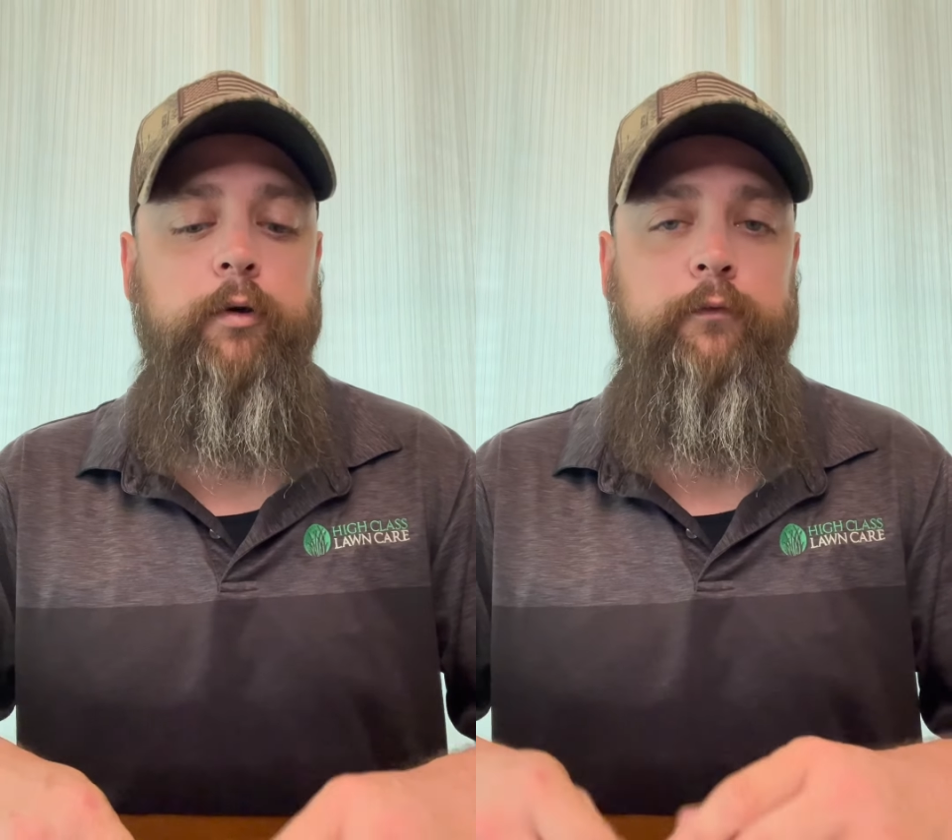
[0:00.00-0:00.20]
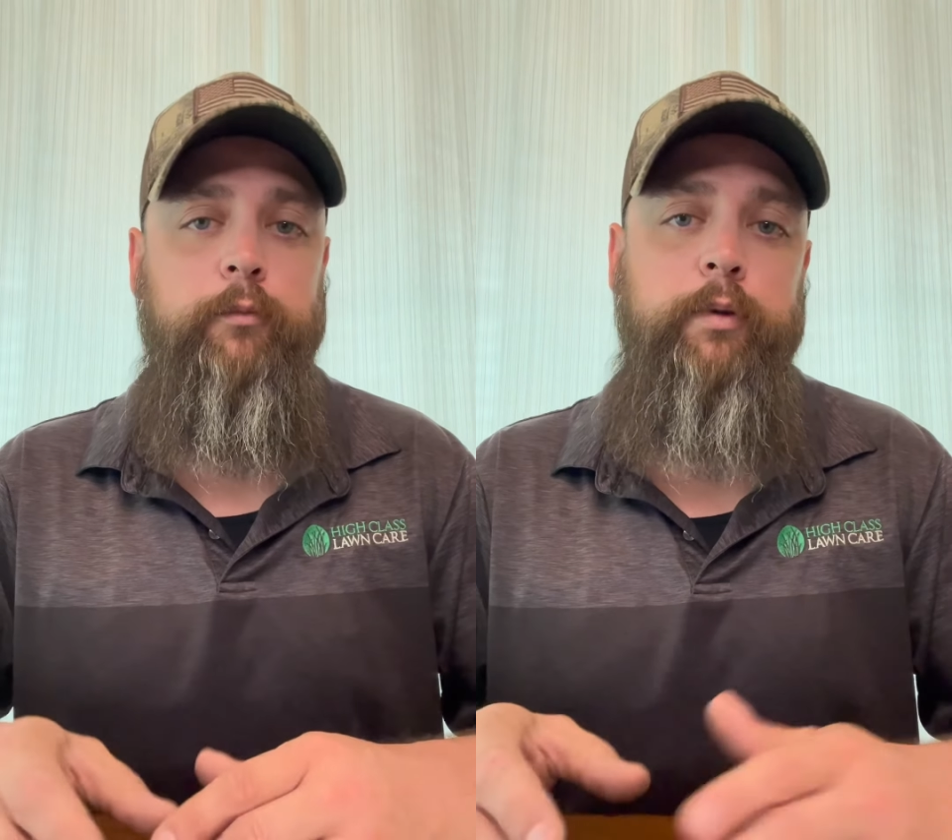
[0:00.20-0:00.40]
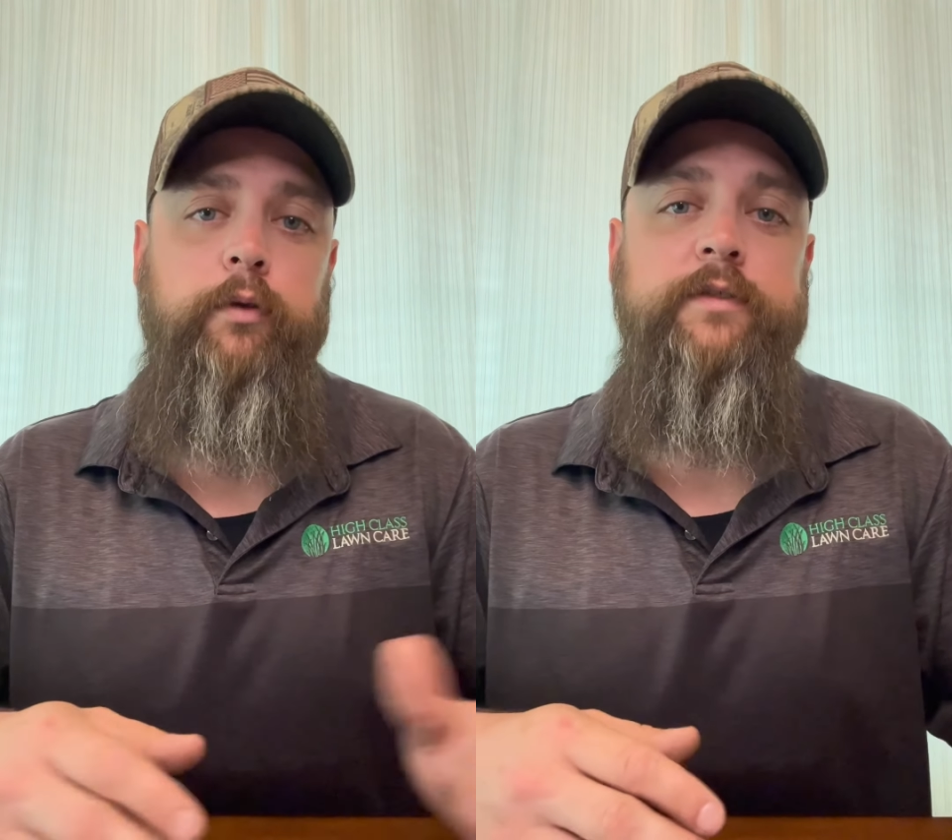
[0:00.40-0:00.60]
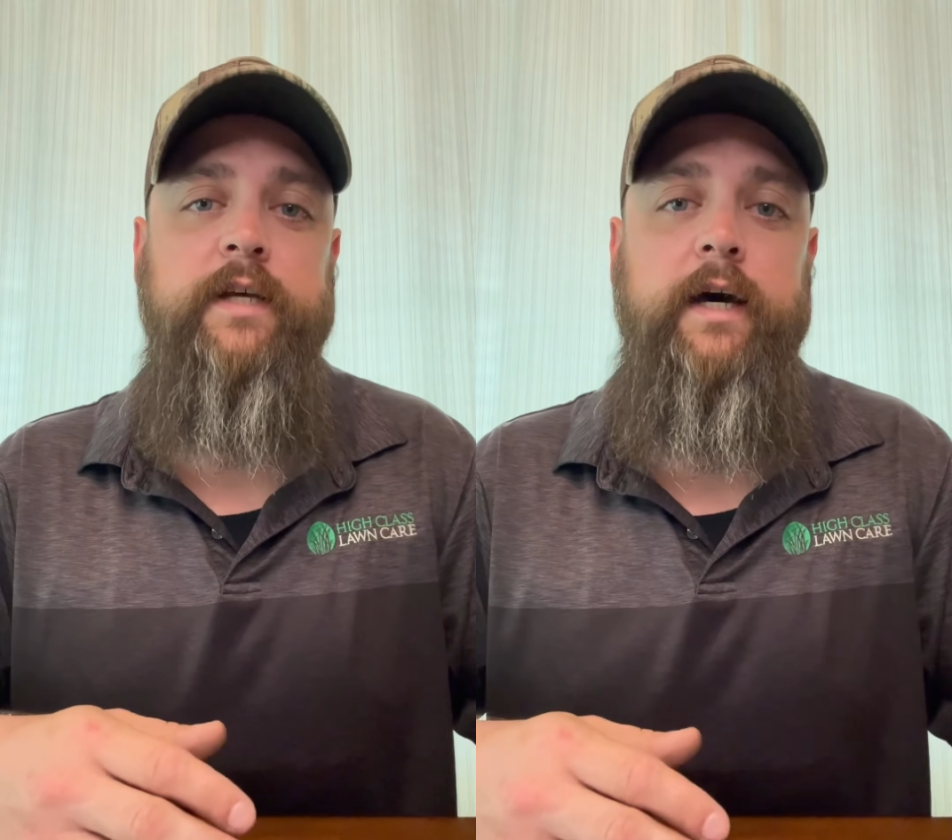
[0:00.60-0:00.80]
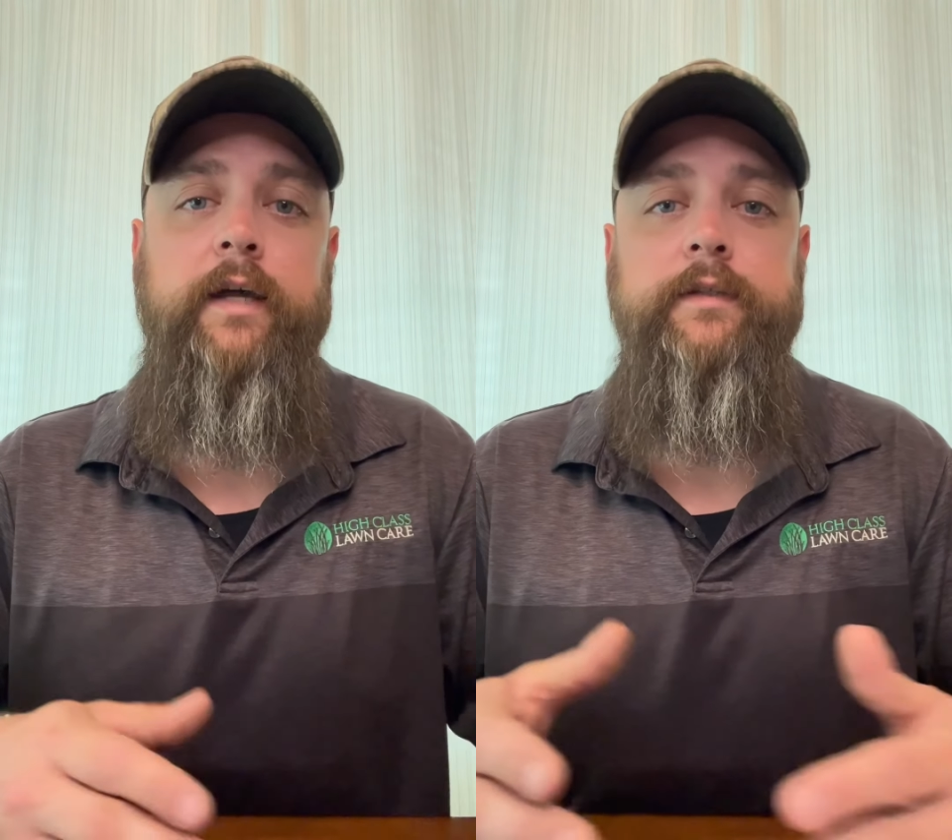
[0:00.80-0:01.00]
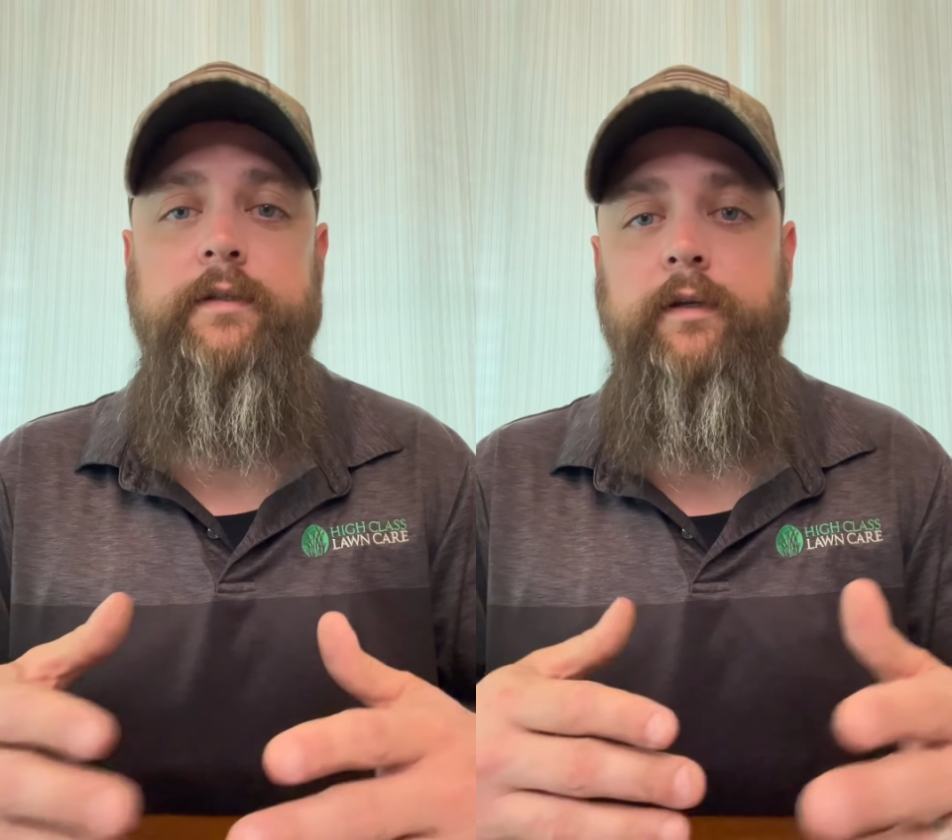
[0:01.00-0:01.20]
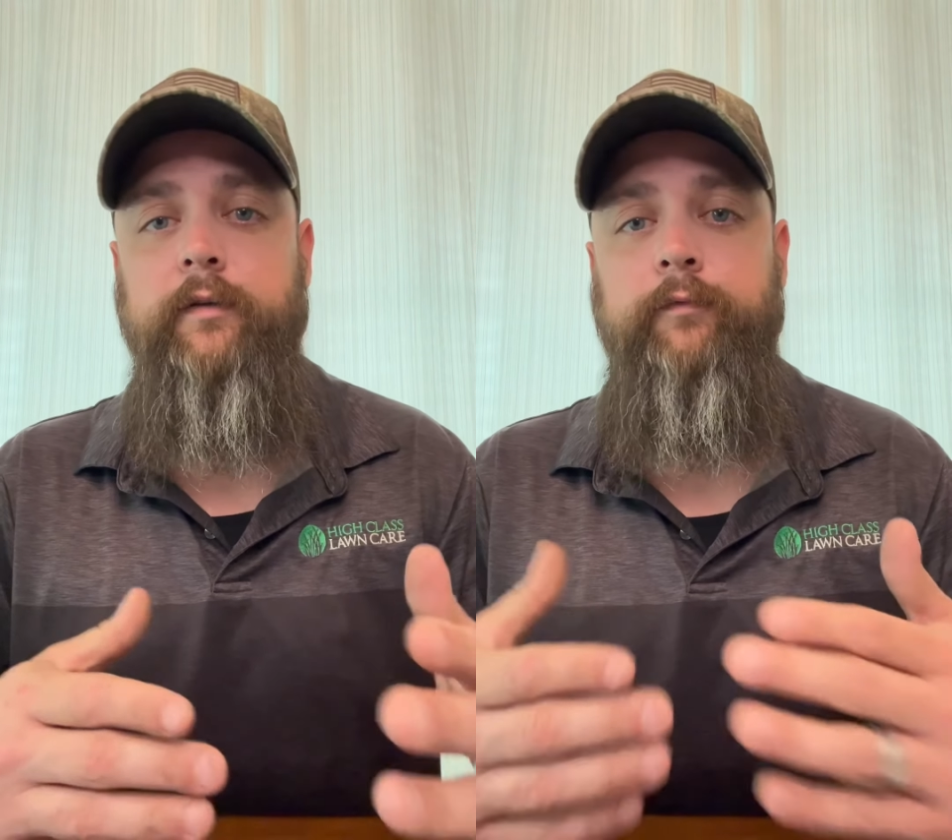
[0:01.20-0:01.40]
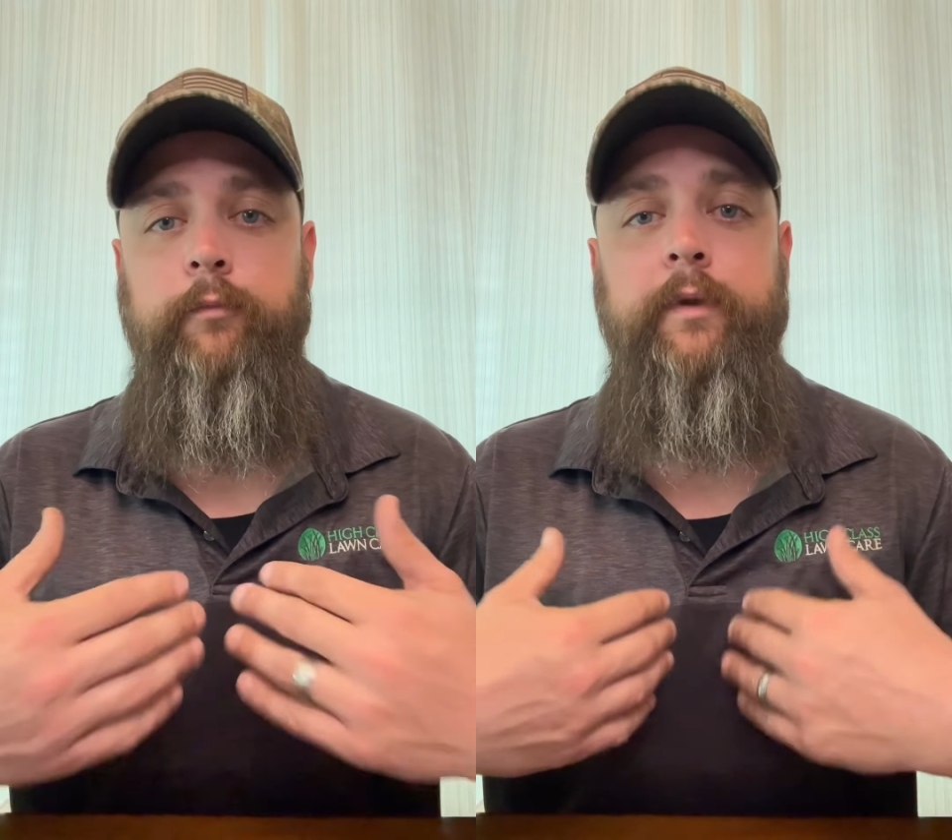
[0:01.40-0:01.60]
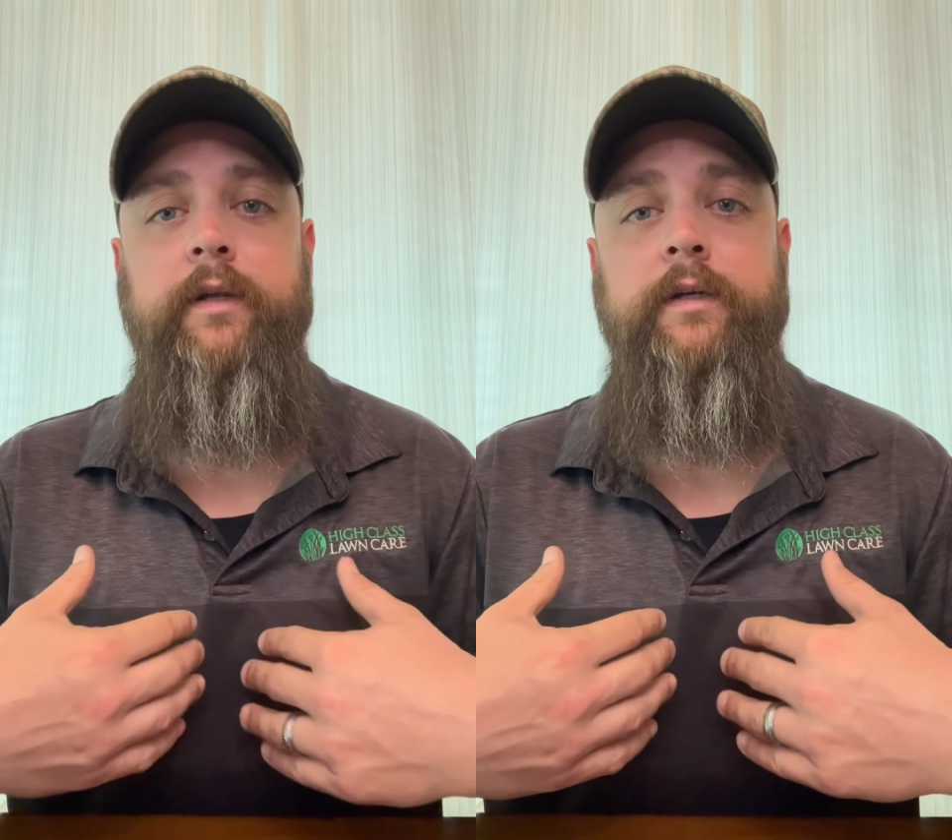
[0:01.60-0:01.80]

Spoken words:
for both sides, for me to